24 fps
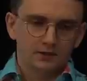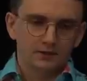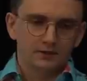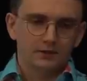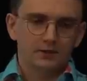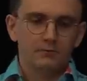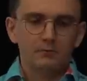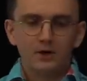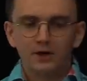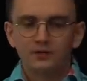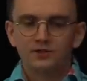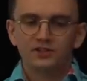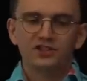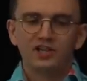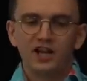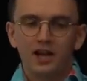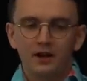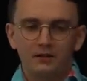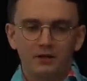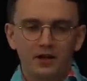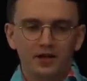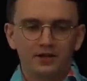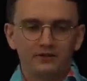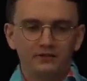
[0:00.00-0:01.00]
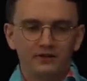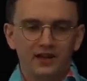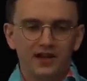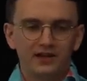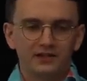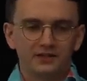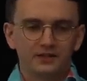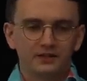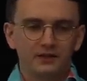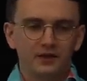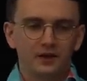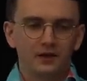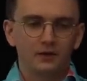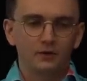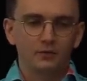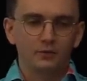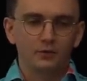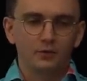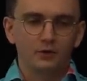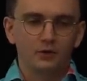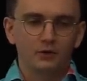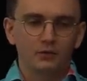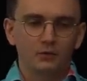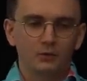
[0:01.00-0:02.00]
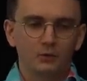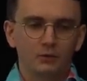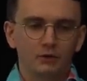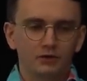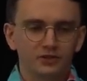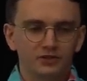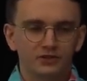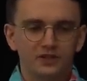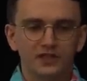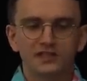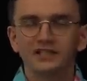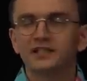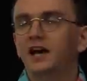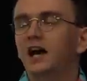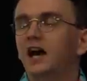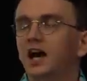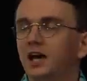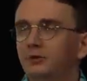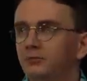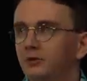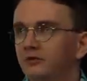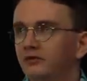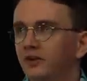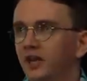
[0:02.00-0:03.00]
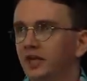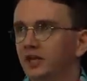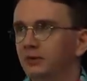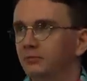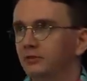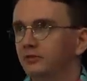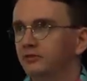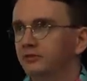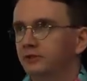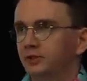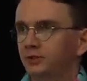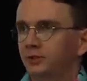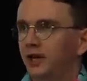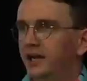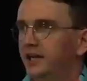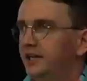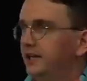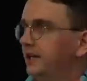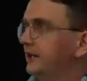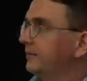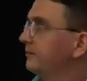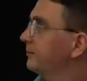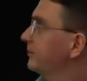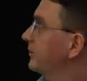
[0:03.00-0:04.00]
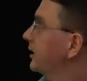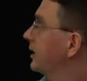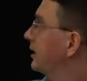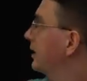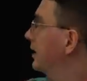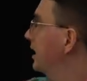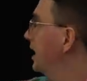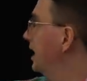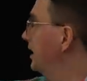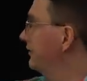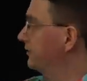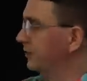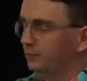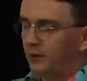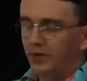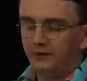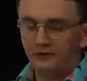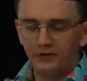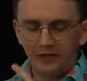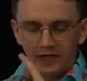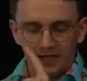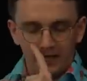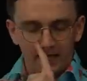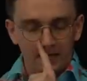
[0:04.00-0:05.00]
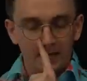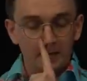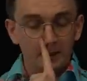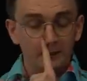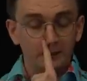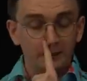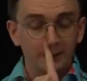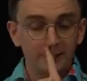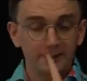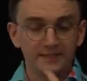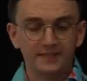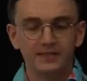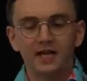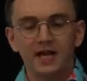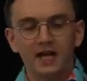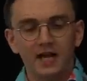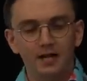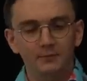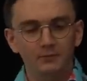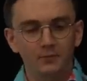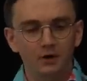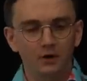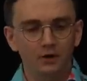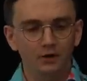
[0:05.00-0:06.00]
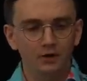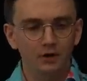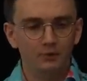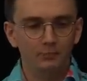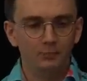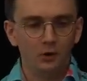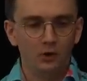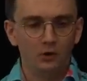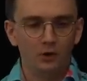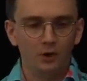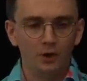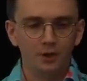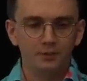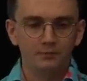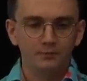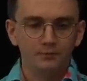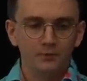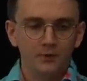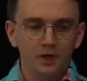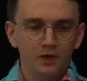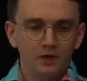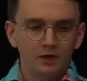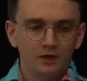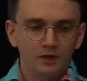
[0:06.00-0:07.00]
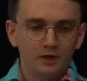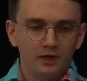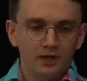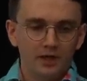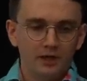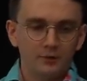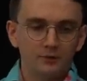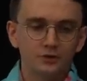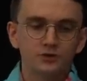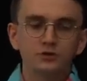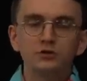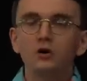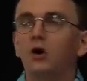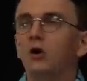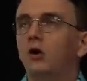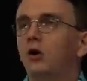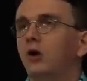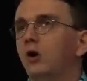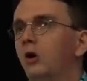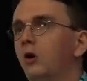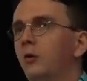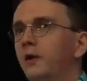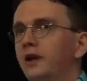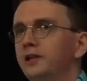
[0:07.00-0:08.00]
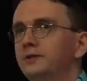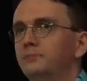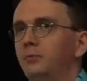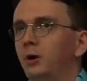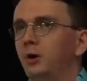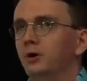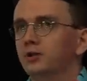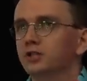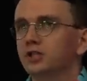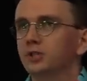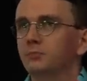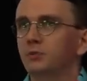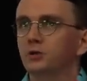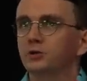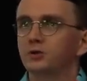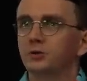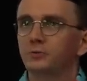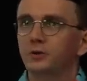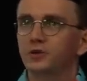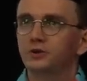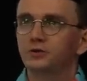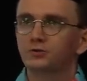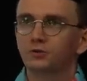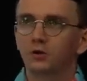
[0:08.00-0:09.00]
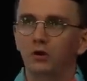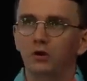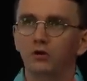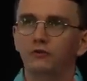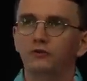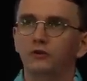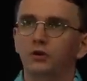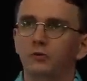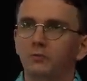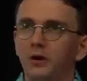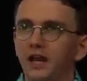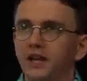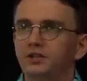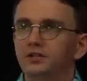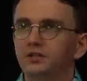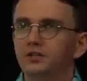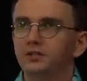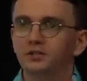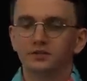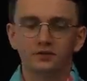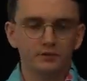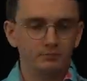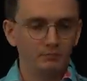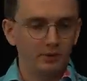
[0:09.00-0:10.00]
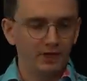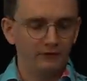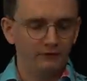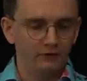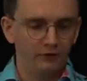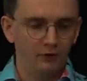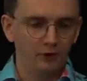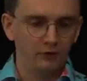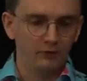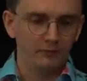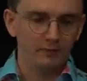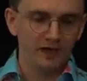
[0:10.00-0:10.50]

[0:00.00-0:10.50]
The most serious factor, though, was the time available for training. Even with the increased time on the board, it was not always possible to withdraw formations before a